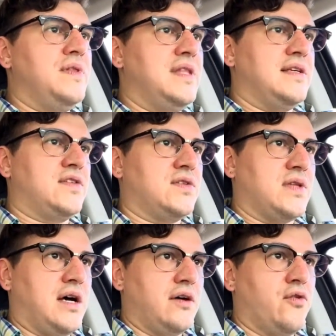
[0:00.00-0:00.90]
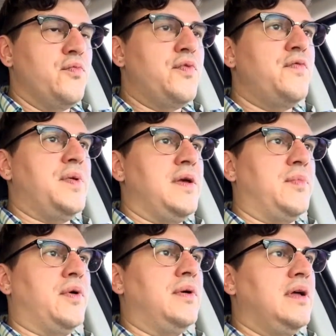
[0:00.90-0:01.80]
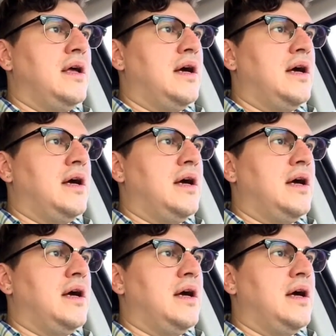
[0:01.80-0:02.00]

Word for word: this uh, group of people.